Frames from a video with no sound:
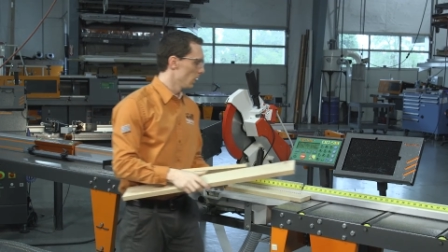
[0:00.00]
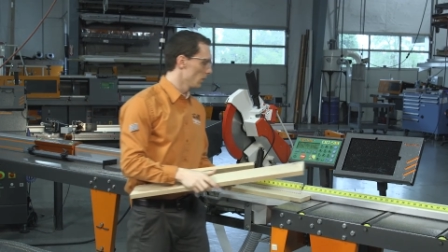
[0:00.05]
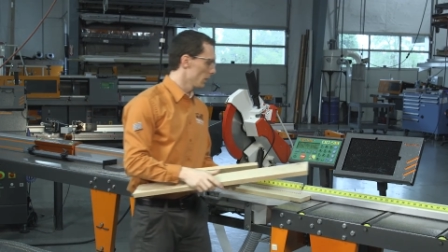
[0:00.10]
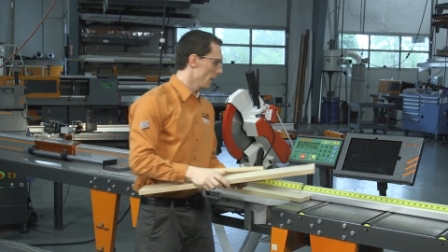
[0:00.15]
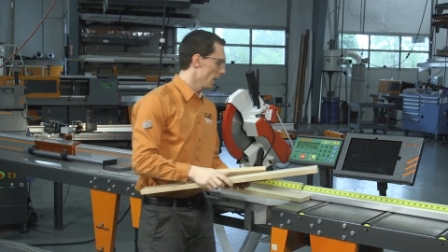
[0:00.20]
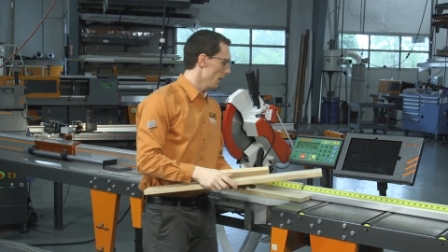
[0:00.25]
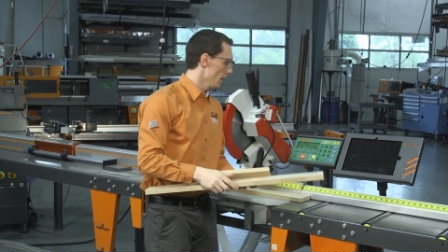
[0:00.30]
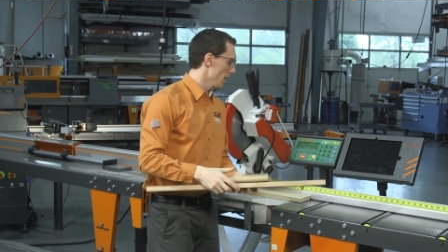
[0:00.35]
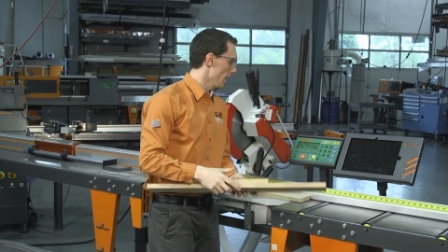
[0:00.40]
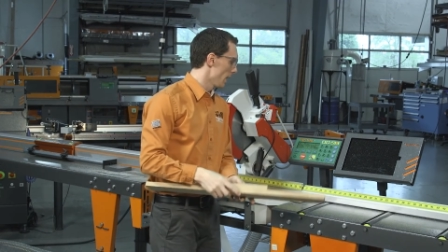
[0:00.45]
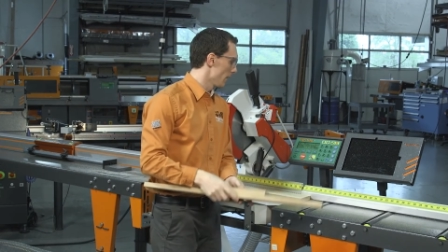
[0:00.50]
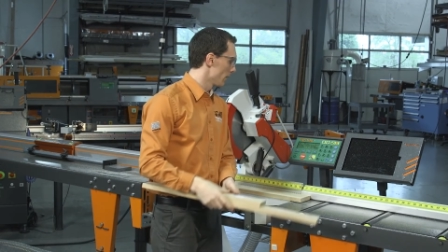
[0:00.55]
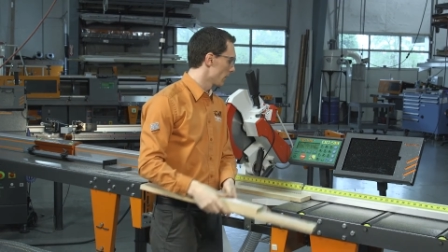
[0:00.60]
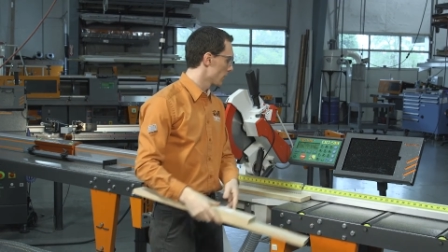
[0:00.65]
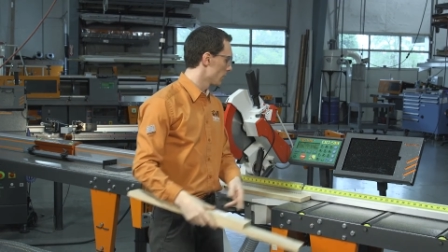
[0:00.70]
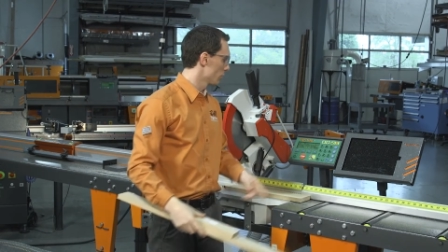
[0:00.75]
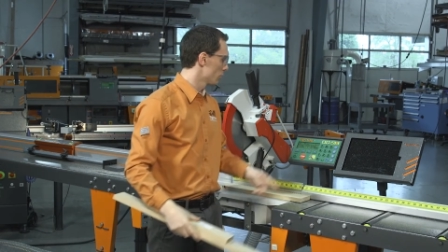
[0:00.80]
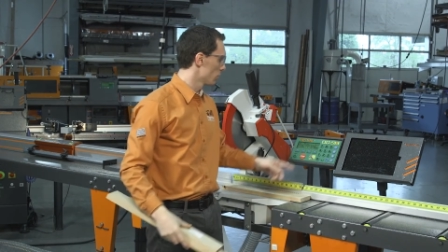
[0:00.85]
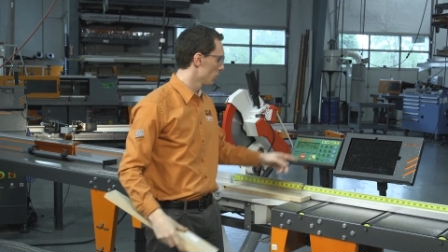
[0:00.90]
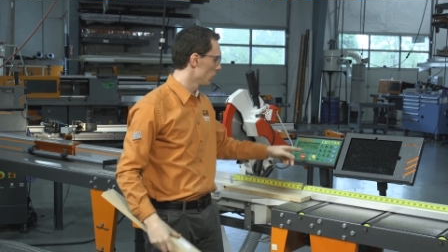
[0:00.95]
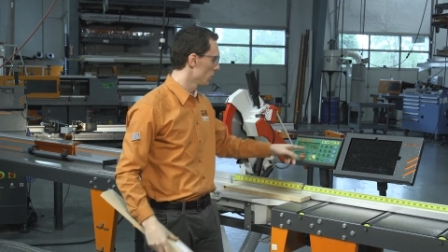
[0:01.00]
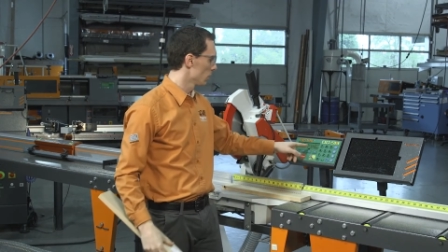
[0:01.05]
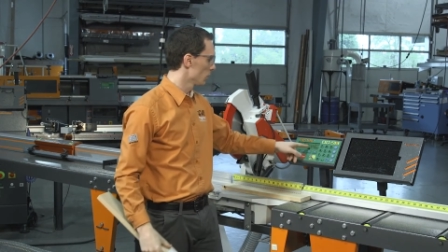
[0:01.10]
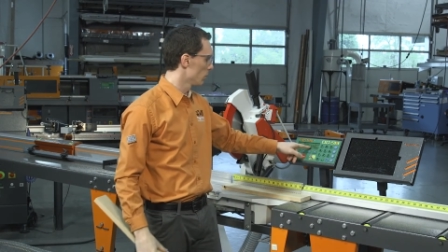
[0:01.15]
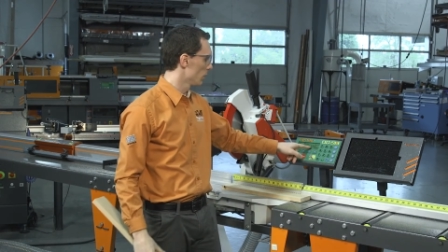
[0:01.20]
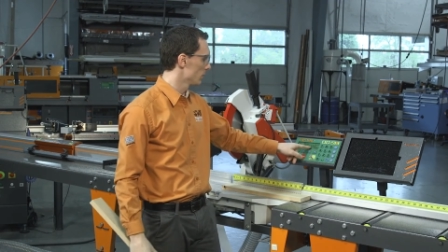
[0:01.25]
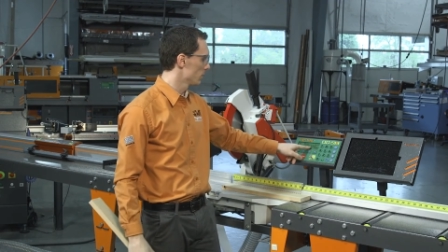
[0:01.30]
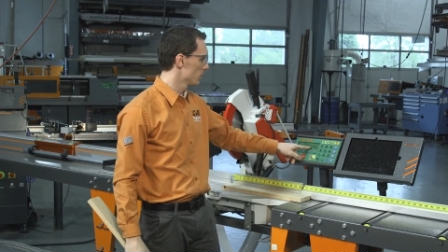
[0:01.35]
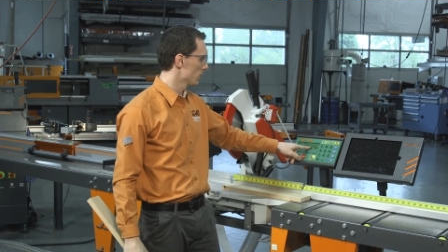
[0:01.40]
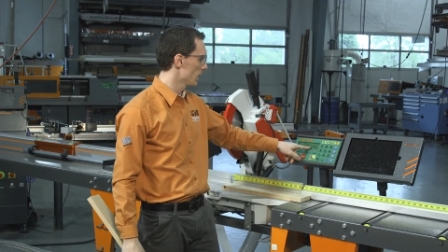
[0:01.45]
Okay, and the
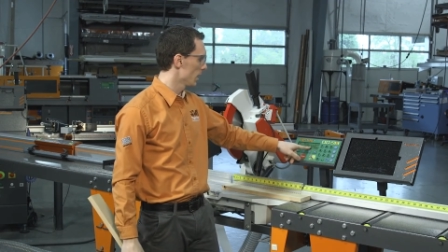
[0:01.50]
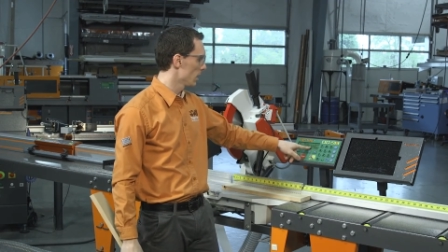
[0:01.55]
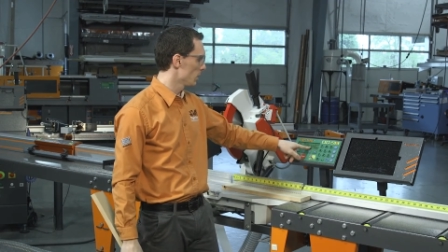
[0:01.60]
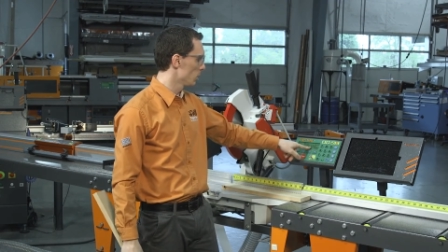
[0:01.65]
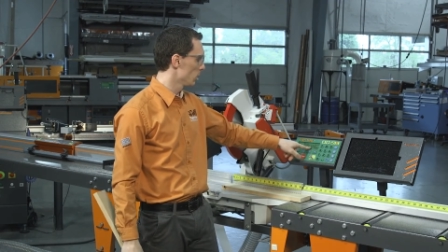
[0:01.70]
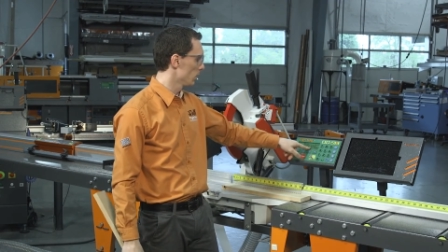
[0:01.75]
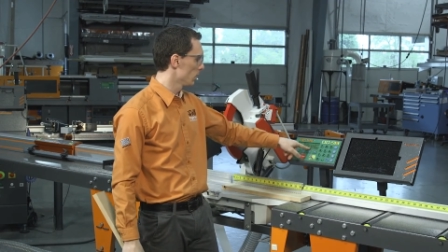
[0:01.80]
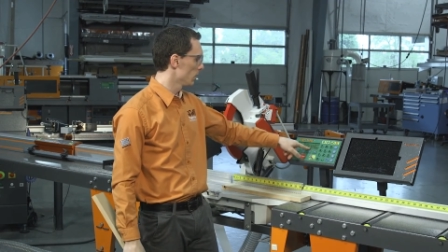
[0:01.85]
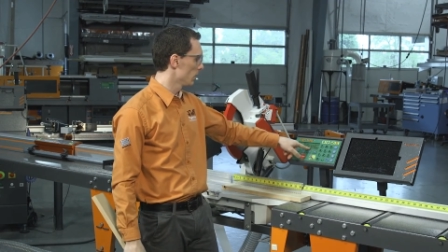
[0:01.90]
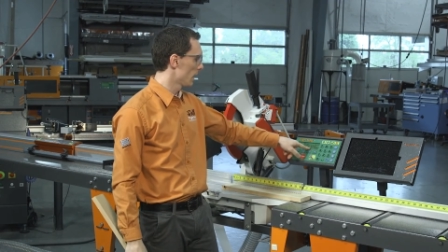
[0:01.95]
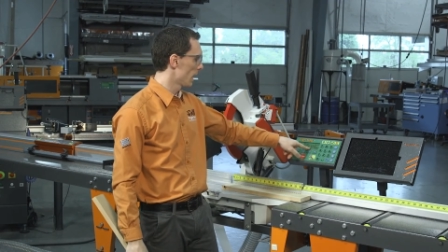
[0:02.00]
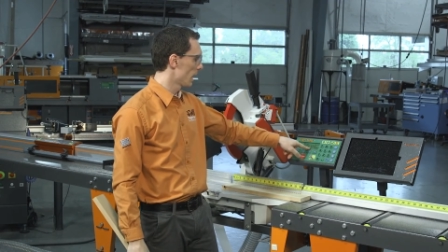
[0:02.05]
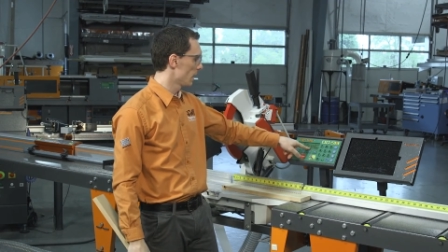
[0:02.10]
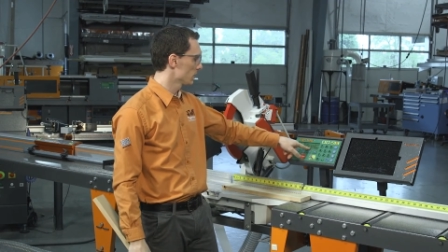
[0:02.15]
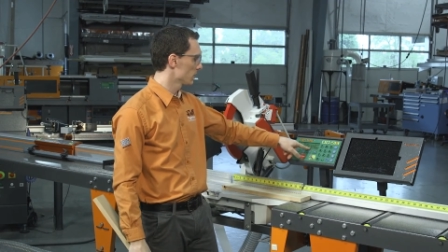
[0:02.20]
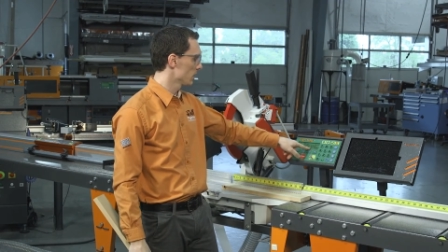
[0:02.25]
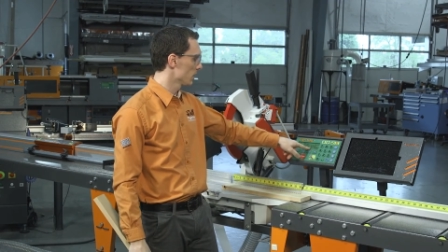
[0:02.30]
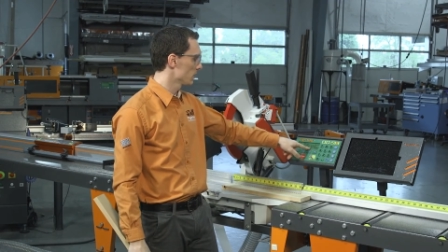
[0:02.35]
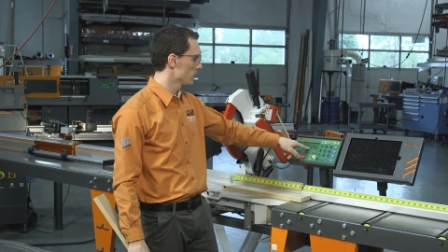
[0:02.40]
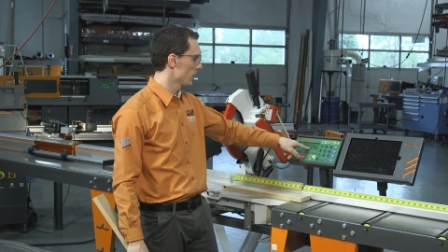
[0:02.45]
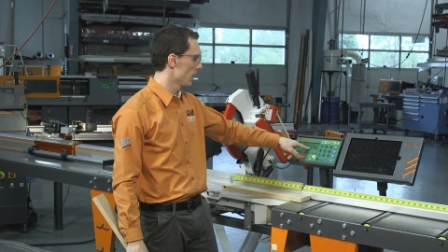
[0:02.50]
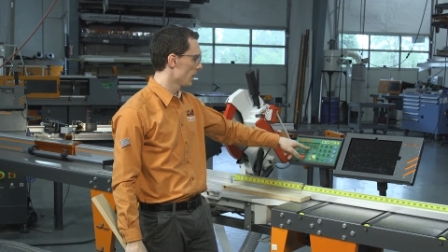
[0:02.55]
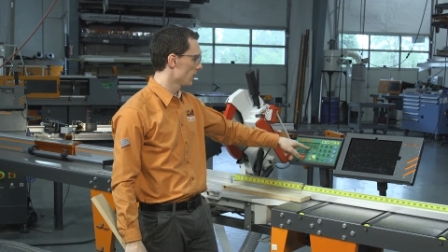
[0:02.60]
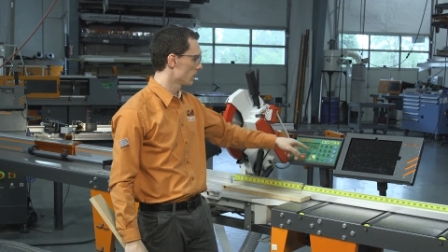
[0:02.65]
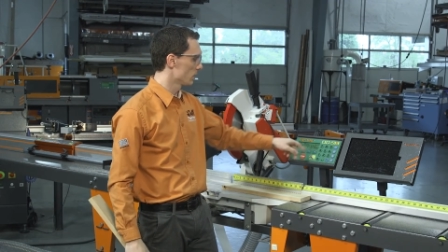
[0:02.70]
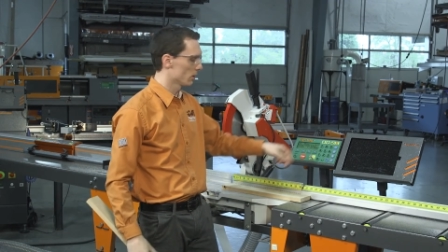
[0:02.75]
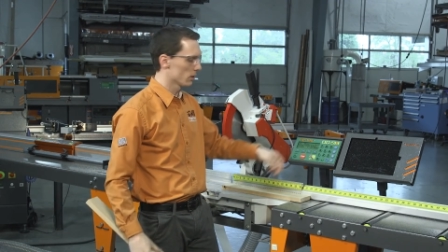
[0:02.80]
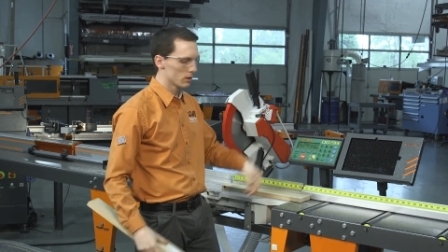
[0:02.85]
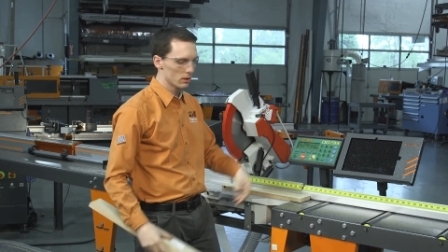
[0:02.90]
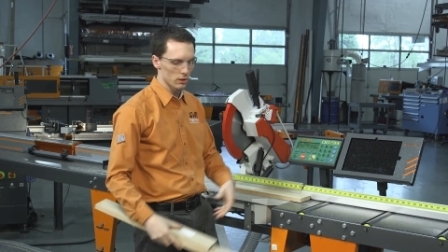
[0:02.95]
controller once again will ask us to
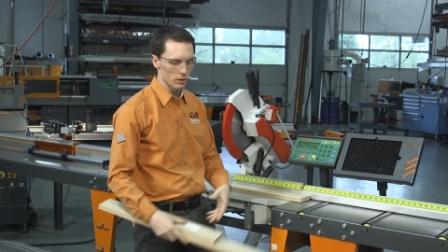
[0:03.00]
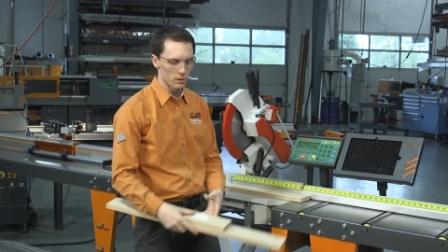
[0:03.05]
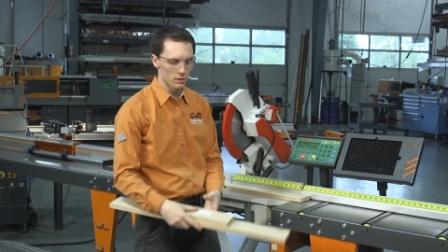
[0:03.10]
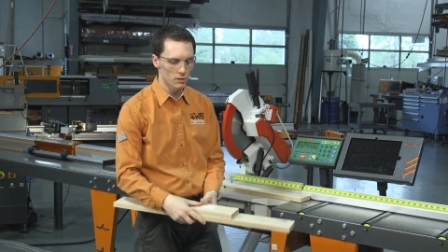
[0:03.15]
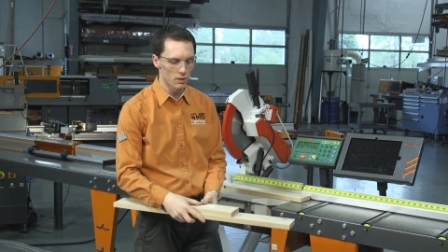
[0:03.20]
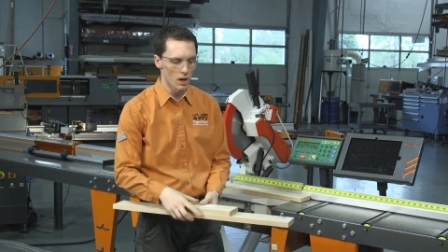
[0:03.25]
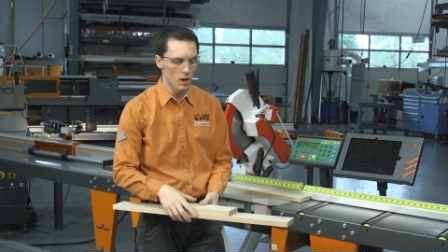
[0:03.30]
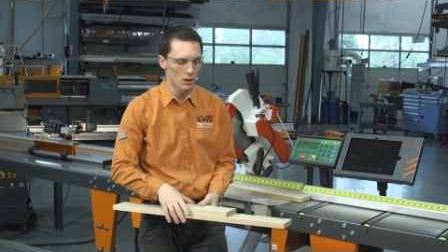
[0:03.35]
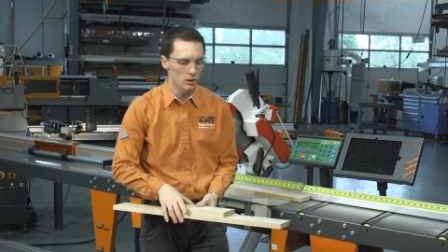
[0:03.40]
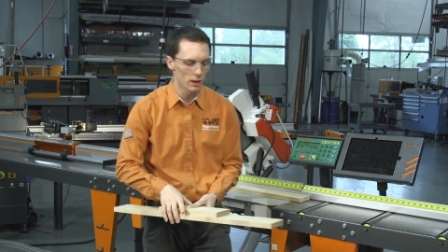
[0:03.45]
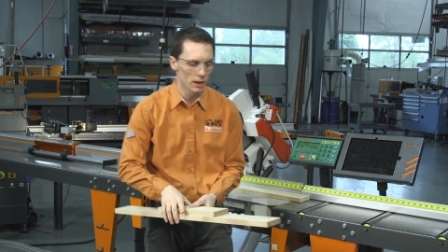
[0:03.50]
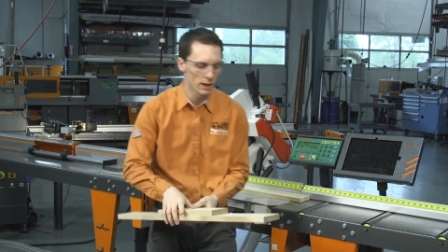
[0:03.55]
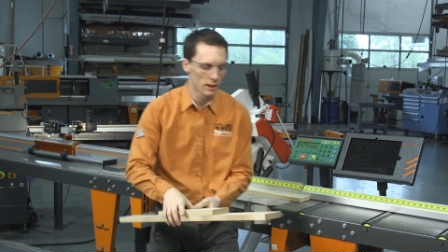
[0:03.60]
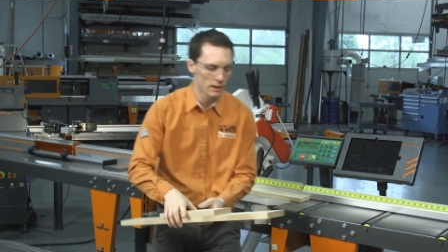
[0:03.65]
enter the clear stock